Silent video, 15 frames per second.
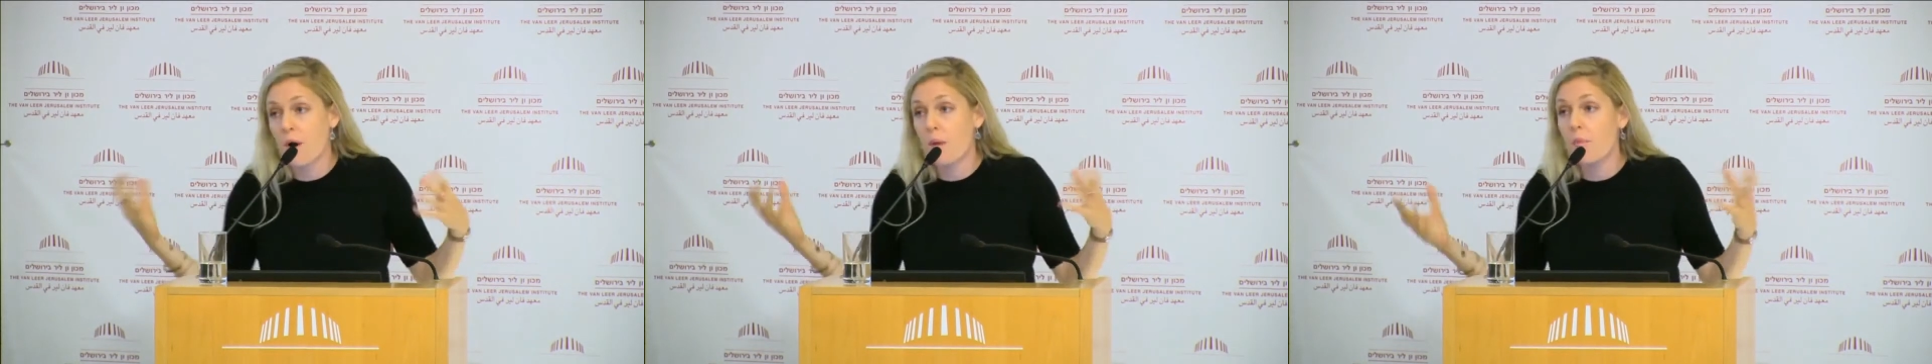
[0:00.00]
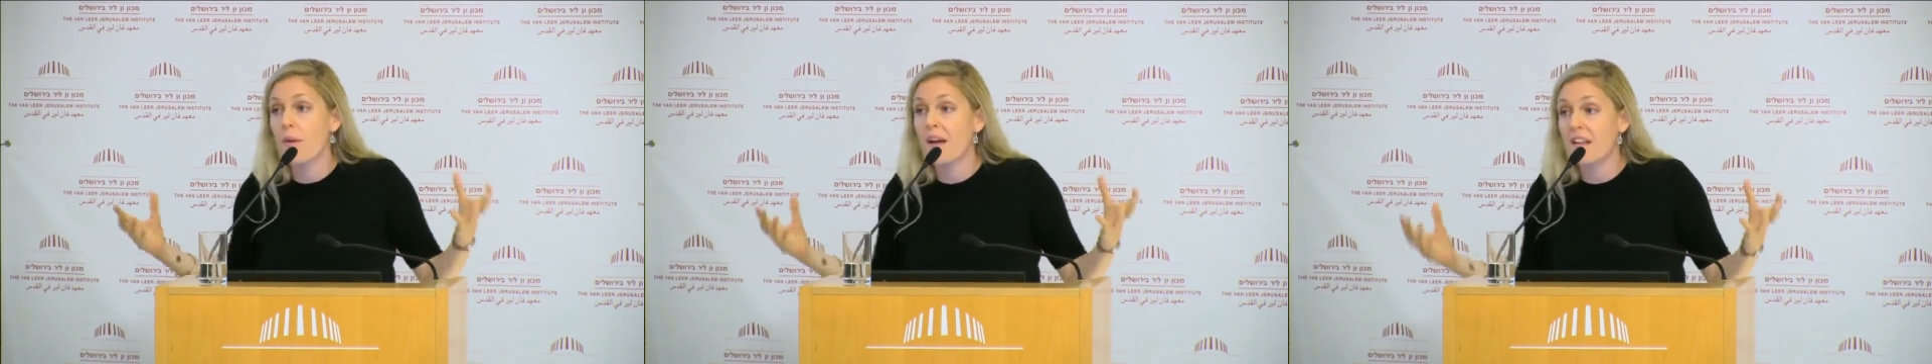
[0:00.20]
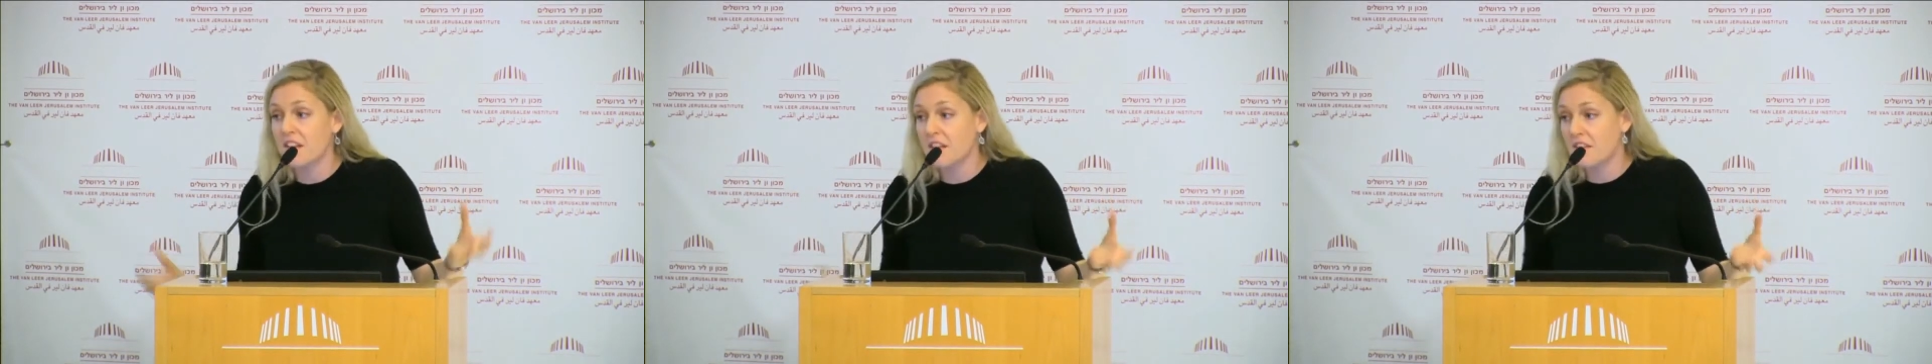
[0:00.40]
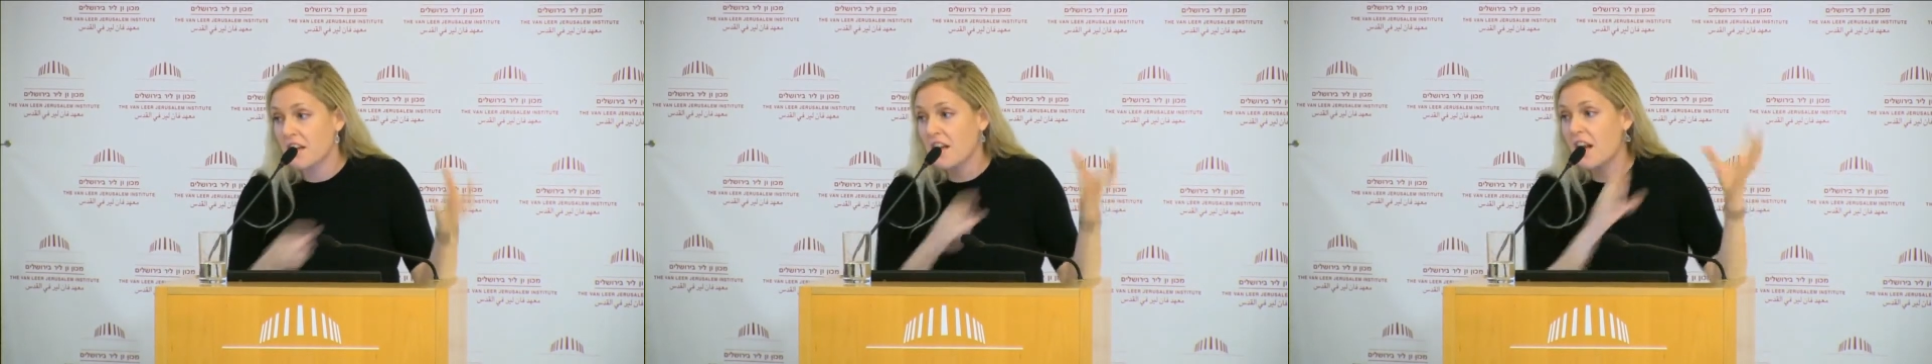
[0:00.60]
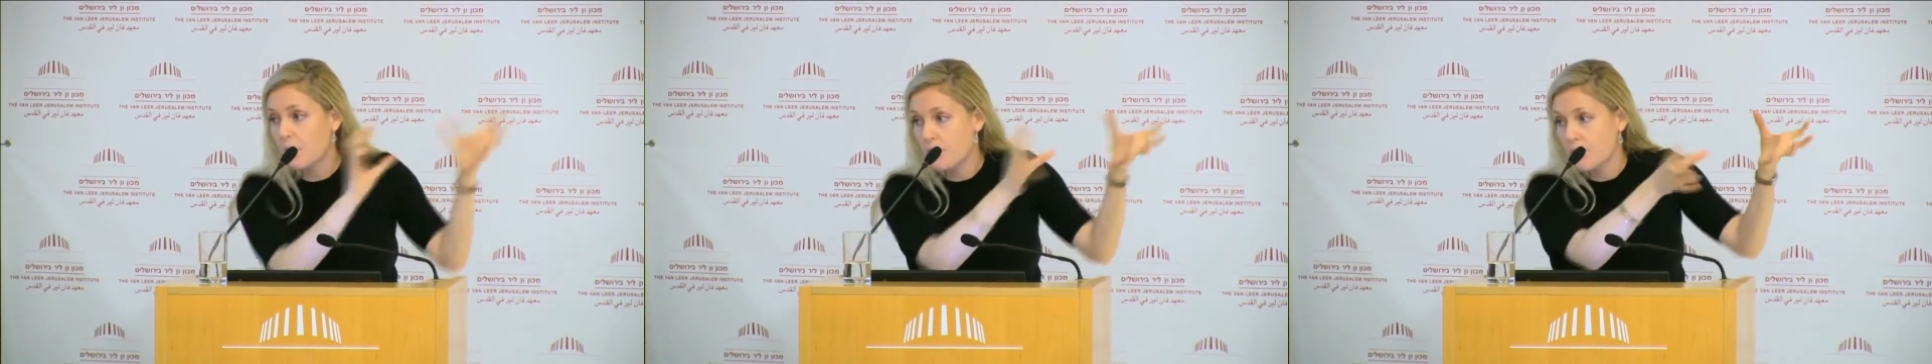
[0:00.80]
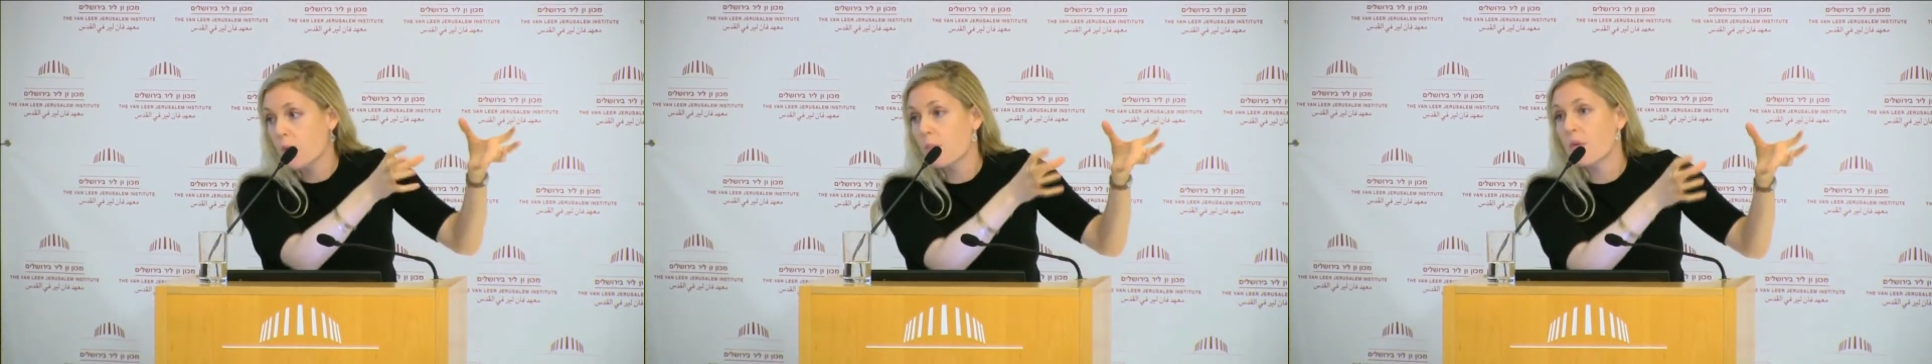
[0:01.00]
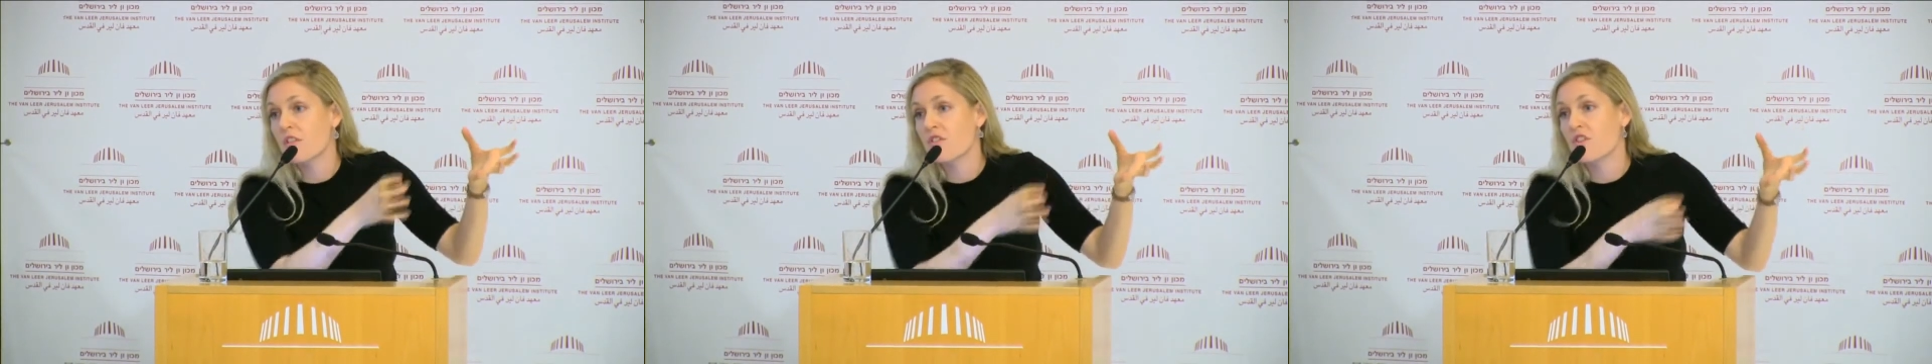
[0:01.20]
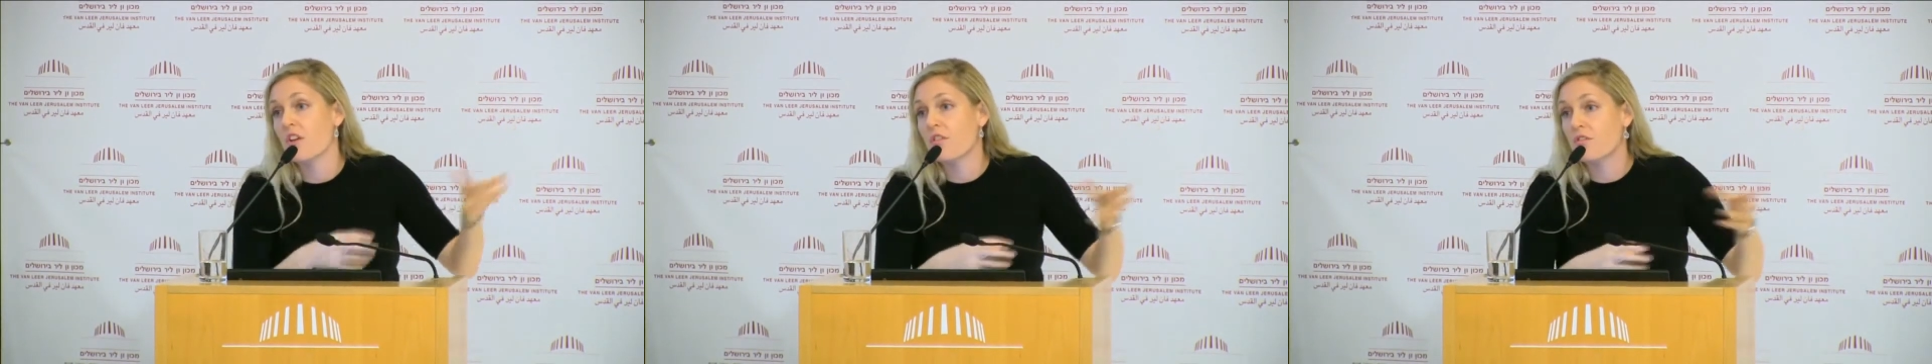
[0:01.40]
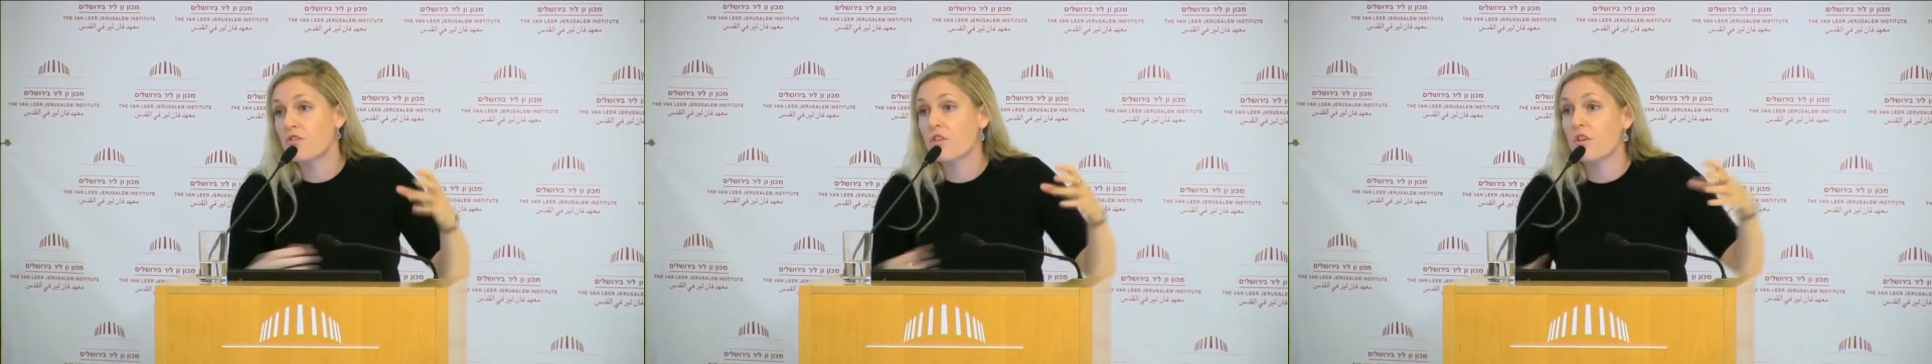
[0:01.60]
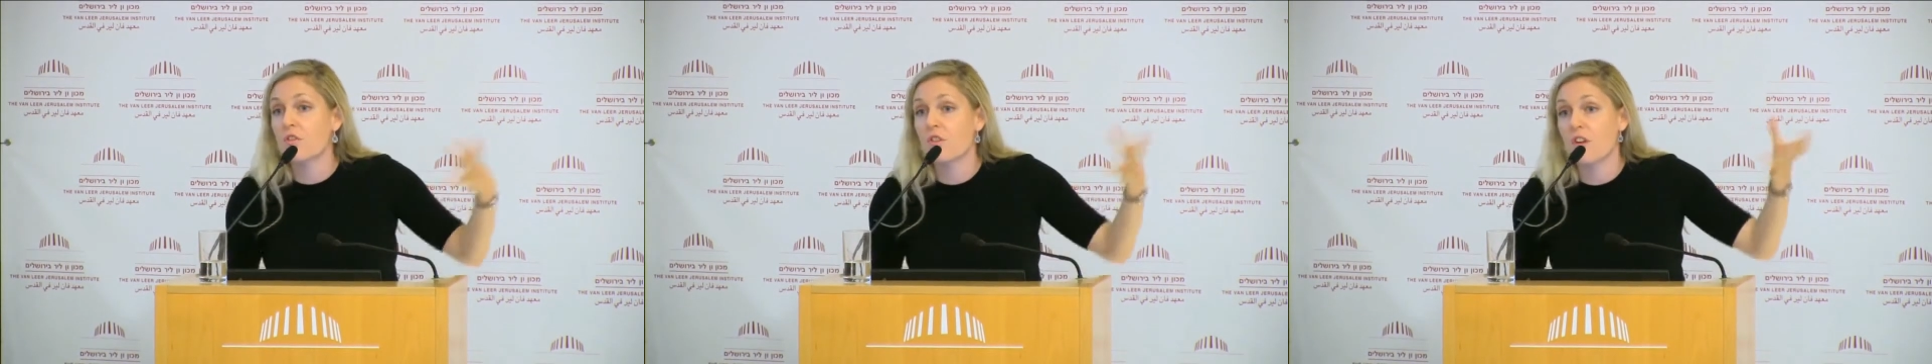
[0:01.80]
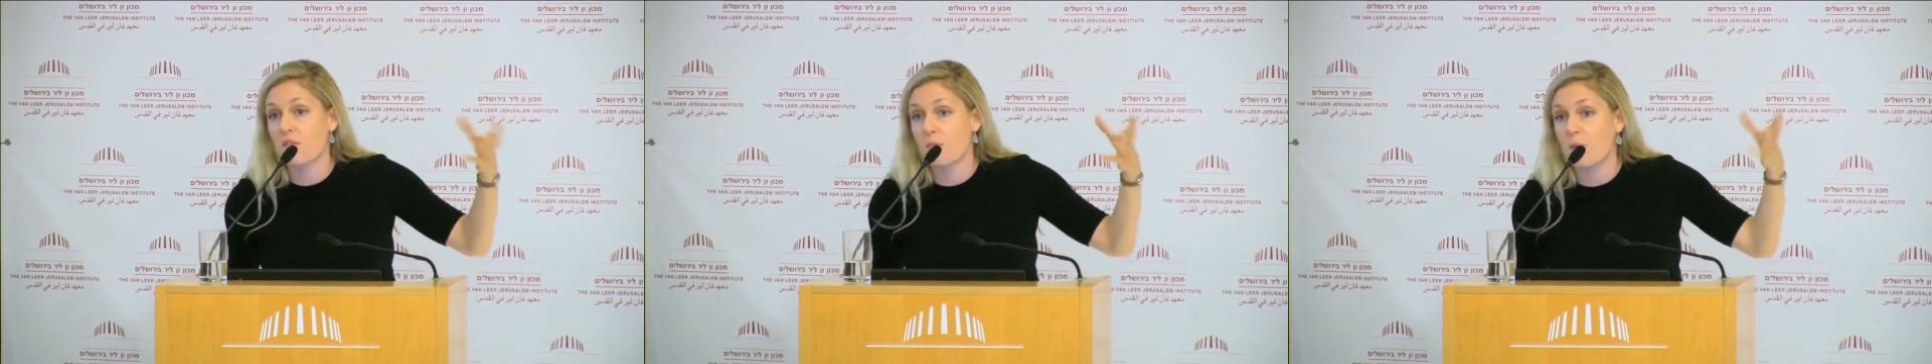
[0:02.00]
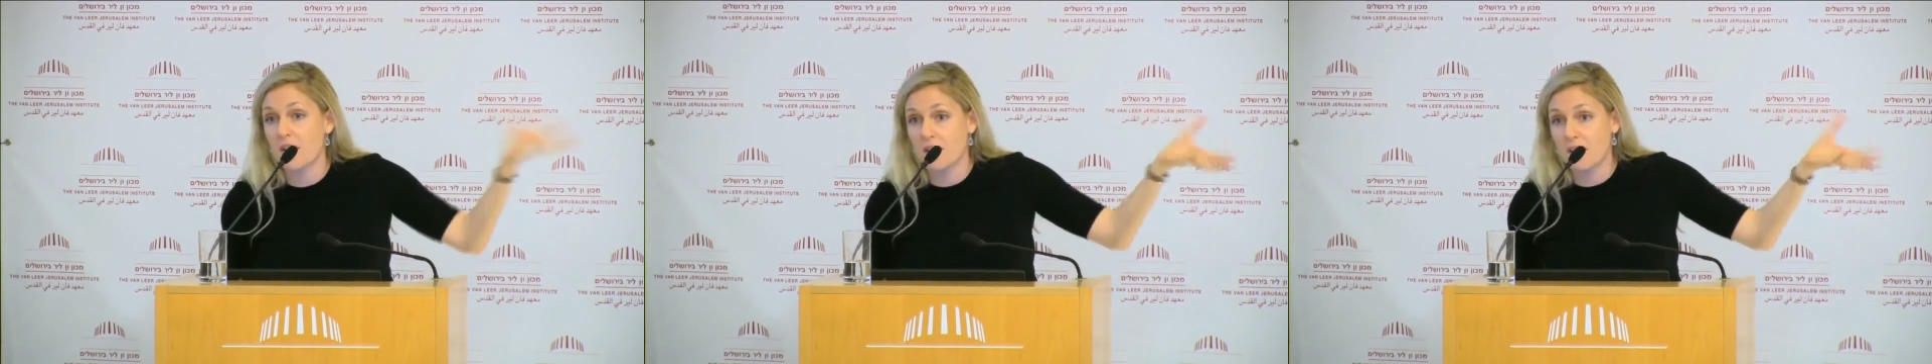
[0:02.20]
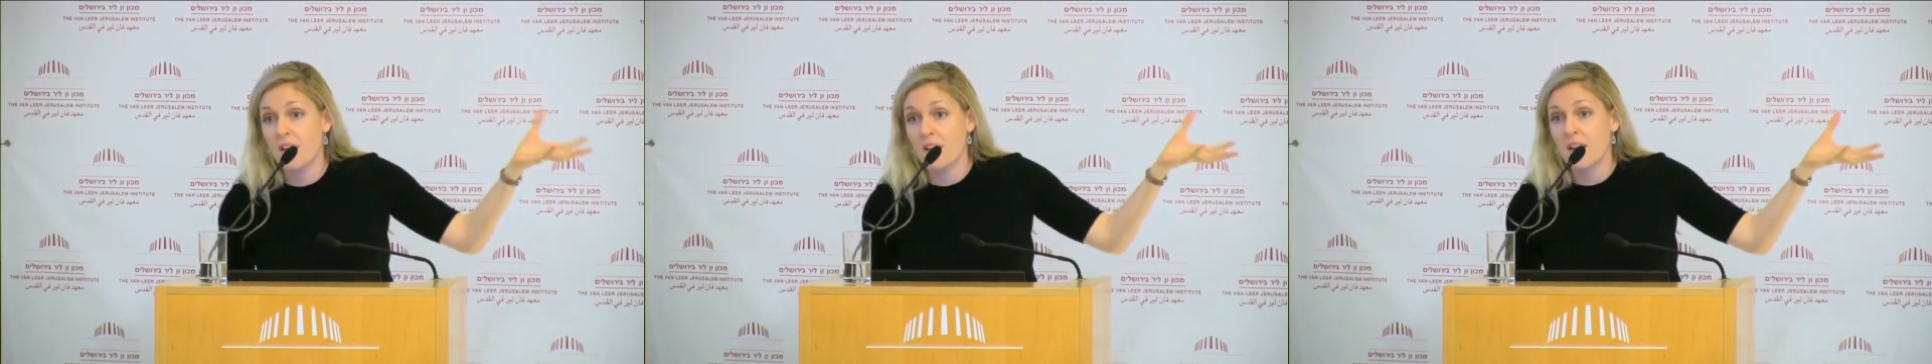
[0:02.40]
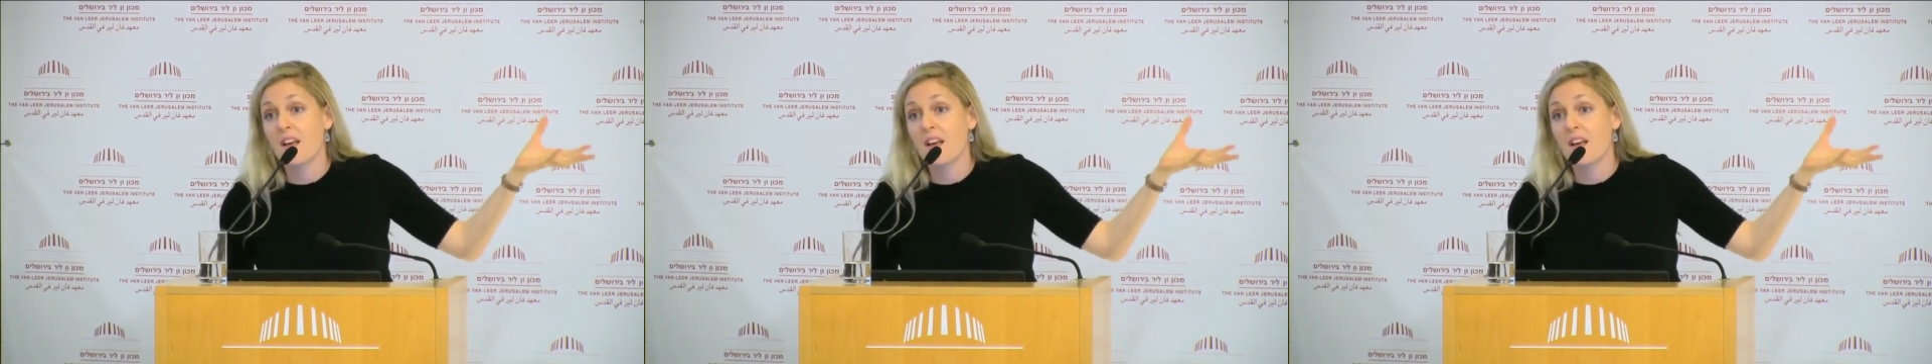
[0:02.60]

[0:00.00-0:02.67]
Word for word: problematic to clump women and children as one